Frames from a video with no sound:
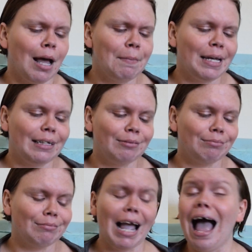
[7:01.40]
mean,
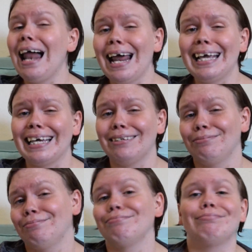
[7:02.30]
I like it.
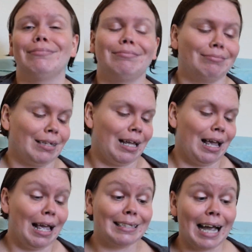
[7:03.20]

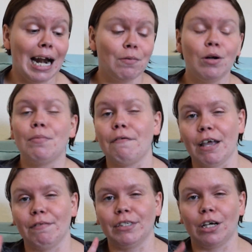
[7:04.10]
It's kind of one of my
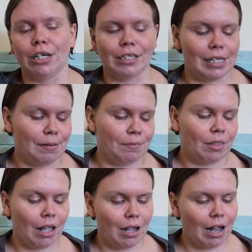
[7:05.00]
favorites, honestly.
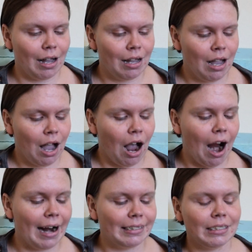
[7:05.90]

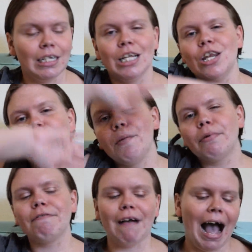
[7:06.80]
Alright,
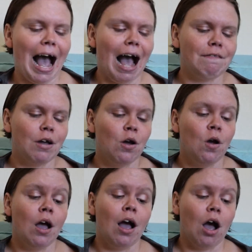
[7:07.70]
number 5,
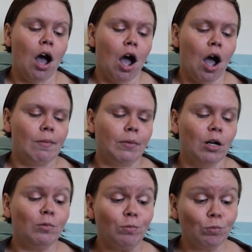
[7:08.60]

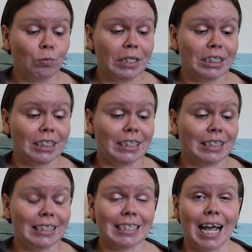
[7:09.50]
which is
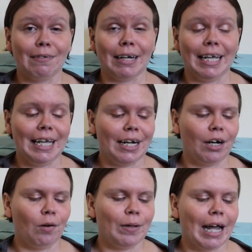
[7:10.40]
this guy right
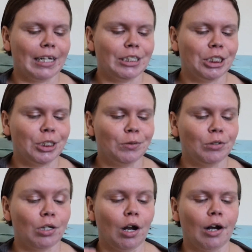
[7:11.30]
here. We got a
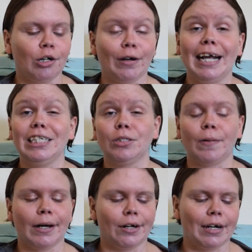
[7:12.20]
cute gray
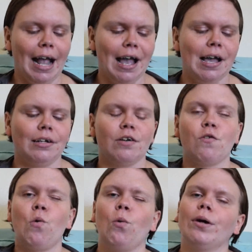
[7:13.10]
sweater and, of
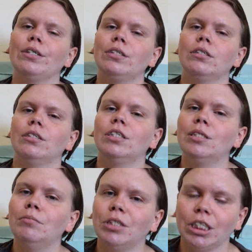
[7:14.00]
course,
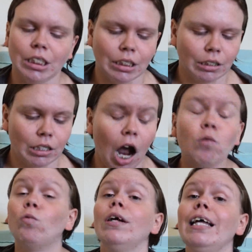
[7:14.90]
some jeans. I
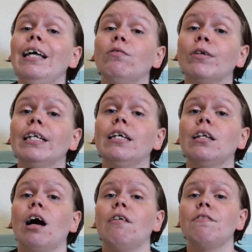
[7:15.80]
really, really
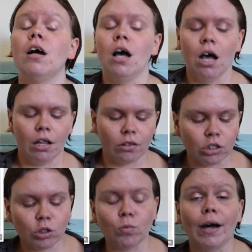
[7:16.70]
love the
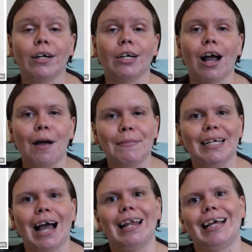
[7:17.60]
sweater. I
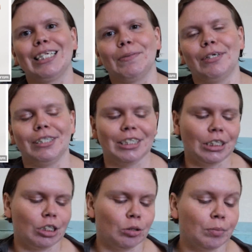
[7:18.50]
mean, I like sweaters in
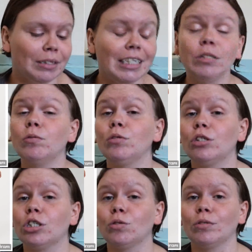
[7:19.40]
general, but this one
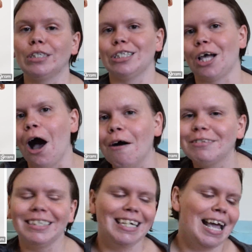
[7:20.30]
looks really
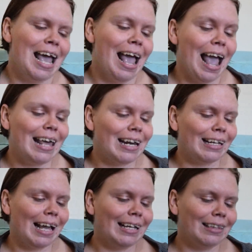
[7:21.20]
soft, and I
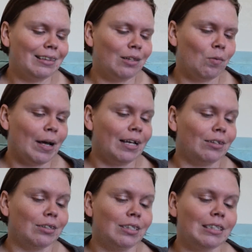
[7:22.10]
like the way it
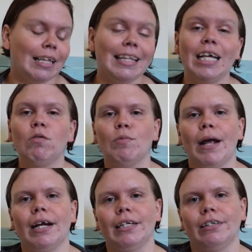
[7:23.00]
looks. I think it would
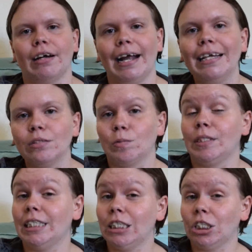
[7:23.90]
pair great
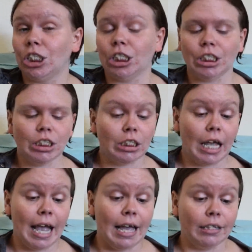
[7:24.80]
with these jeans,
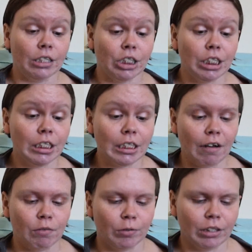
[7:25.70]
and the jeans
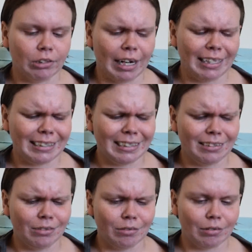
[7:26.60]
have a really great,
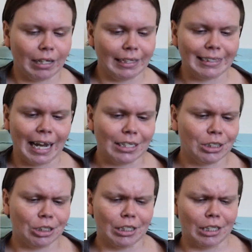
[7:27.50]
like,
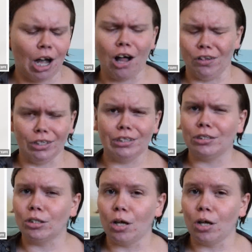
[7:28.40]
texture and color